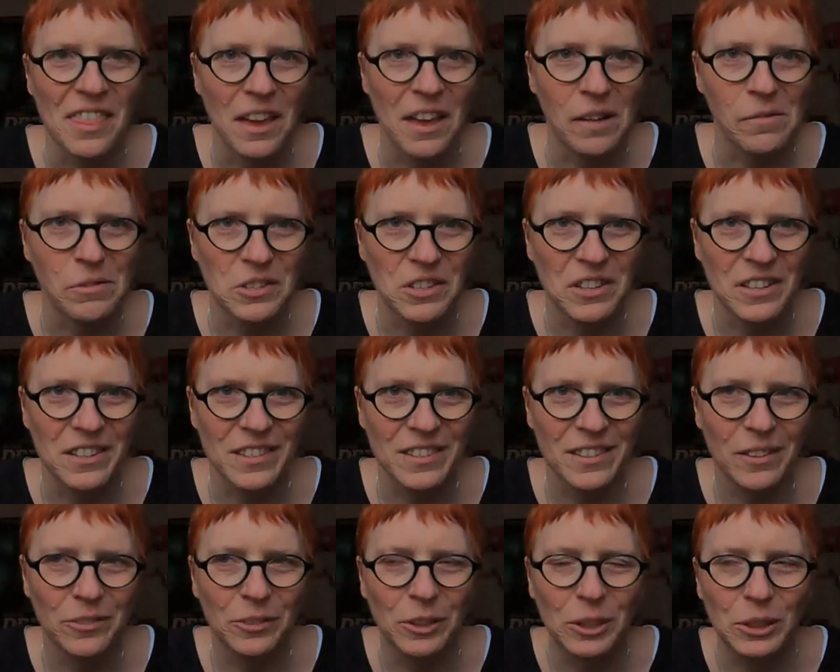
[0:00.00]
That was a nice
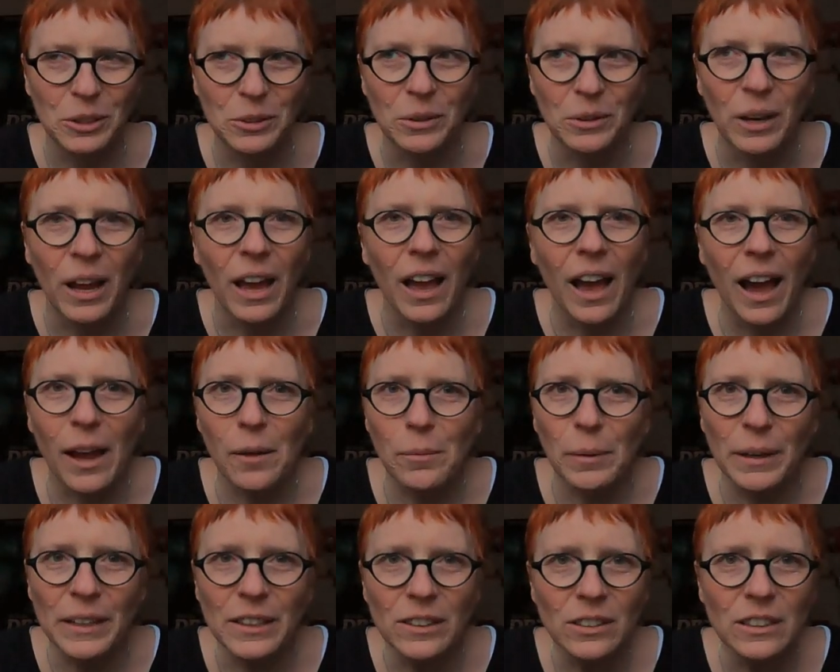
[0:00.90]
afternoon. I
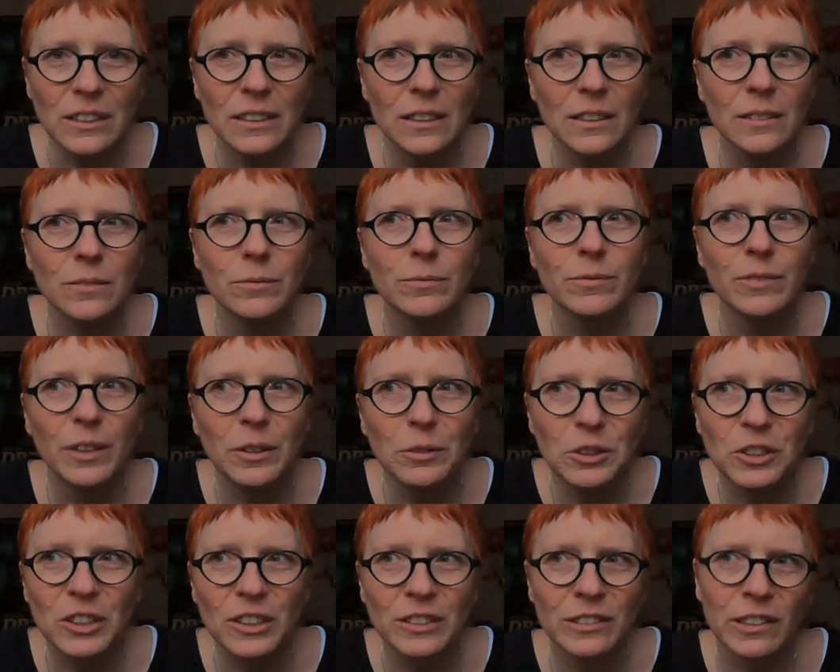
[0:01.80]
went on a very
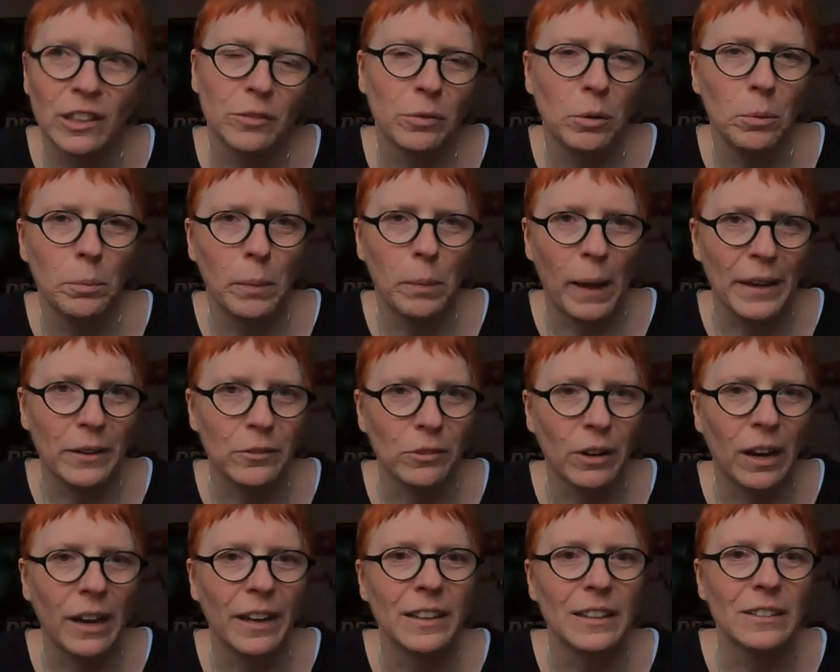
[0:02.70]
successful bike
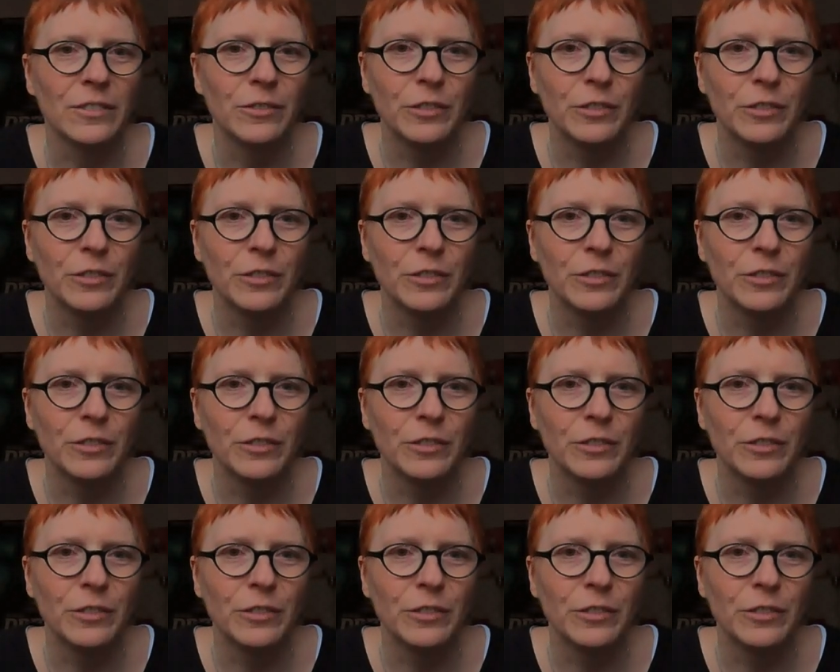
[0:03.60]
ride,